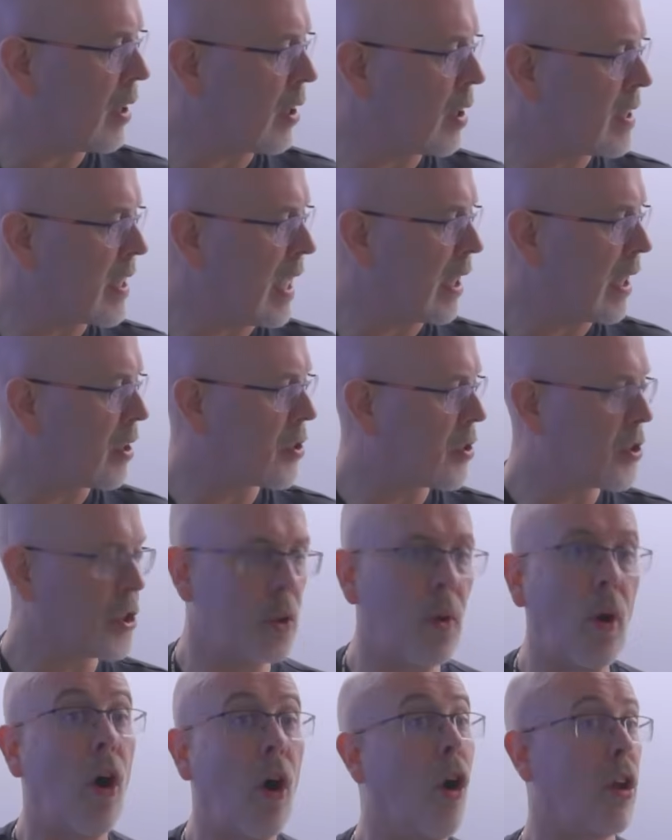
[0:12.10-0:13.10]
to take you
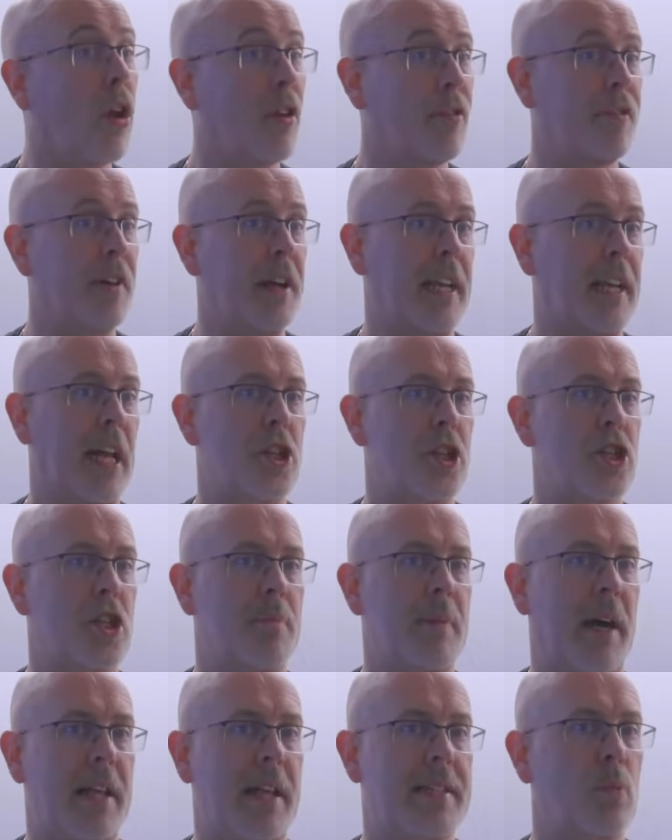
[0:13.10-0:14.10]
through all of financial
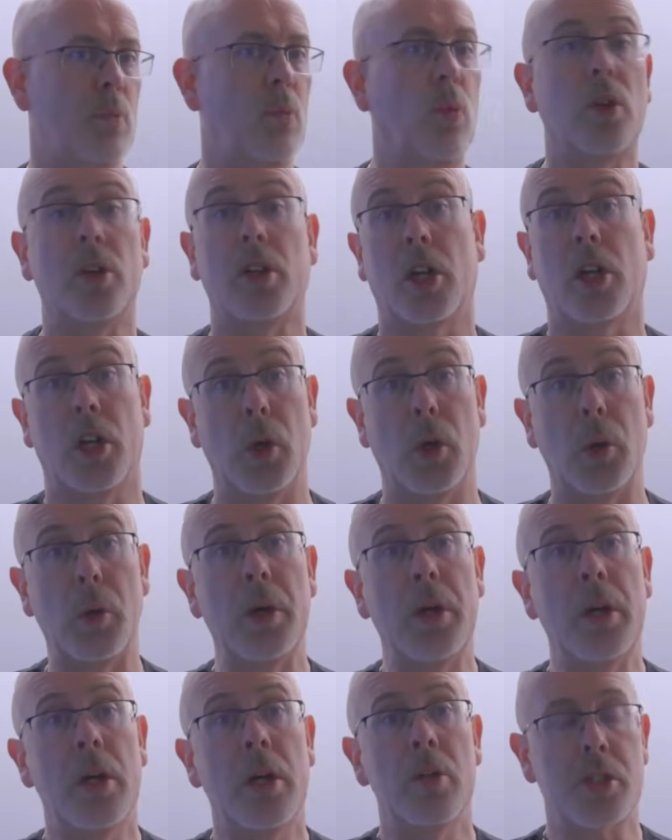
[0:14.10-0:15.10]
maths in one go.
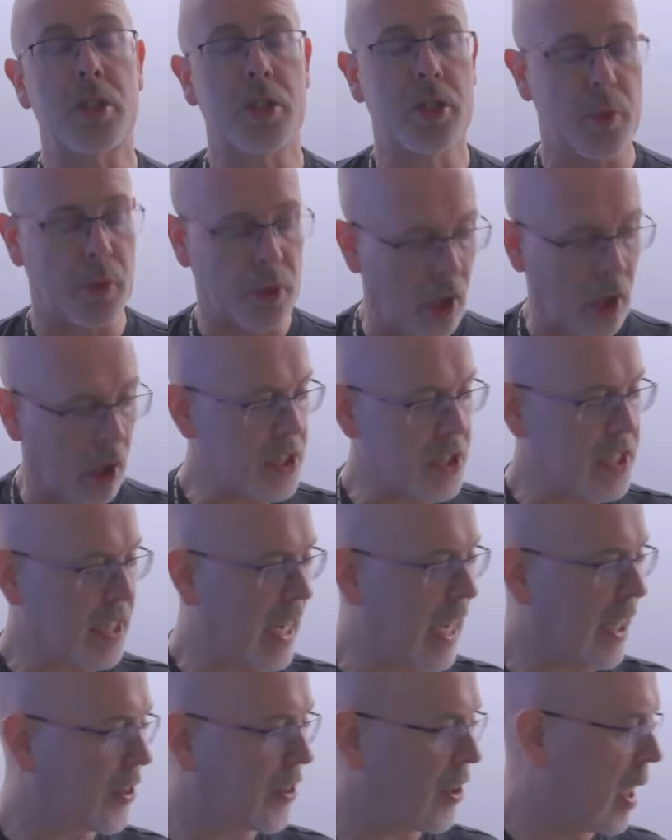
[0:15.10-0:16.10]
Just do it all
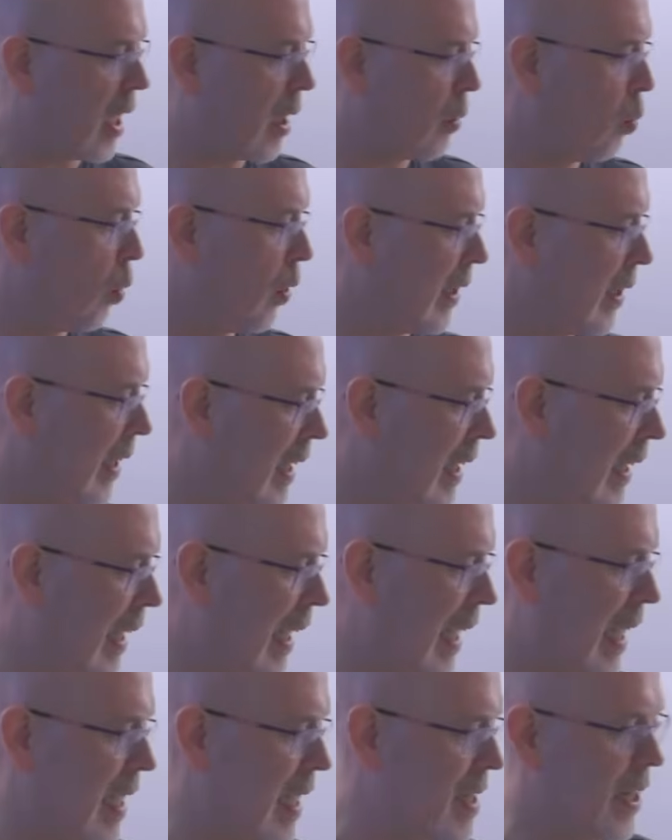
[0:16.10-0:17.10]
together in one little
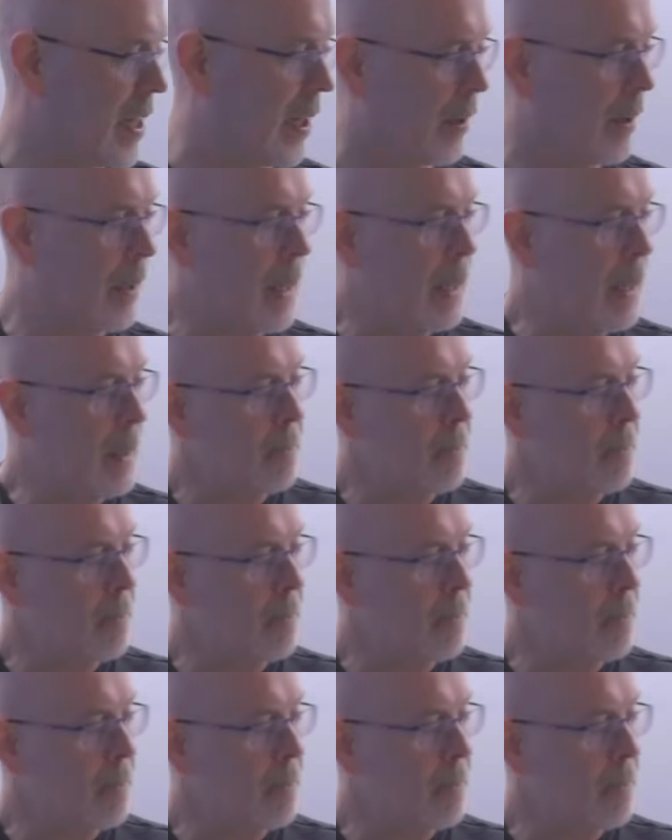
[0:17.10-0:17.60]
class here.